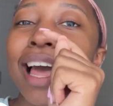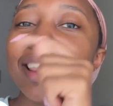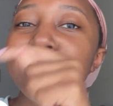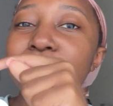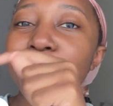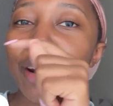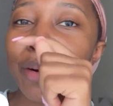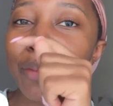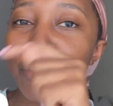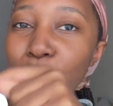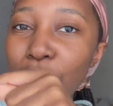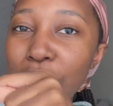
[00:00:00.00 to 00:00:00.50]

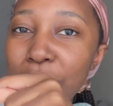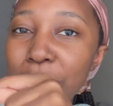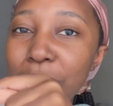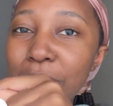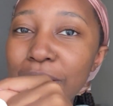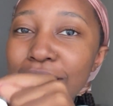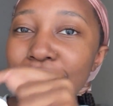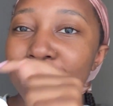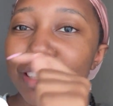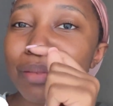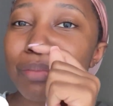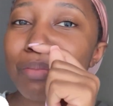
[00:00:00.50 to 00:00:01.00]
That red
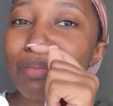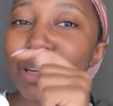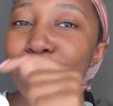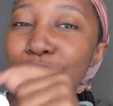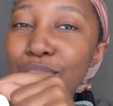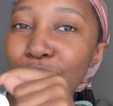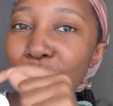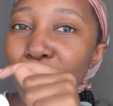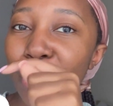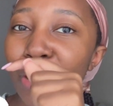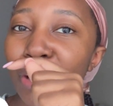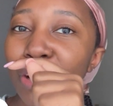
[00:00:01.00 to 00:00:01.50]
button must
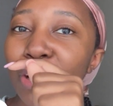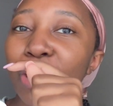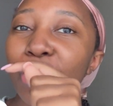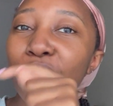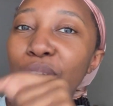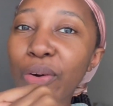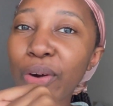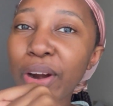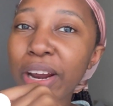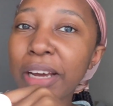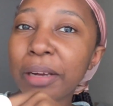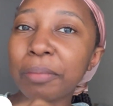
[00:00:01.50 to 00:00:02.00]
turn
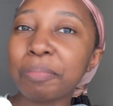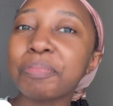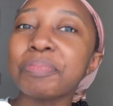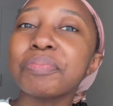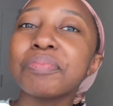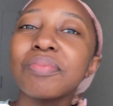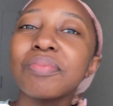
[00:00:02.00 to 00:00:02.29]
gray.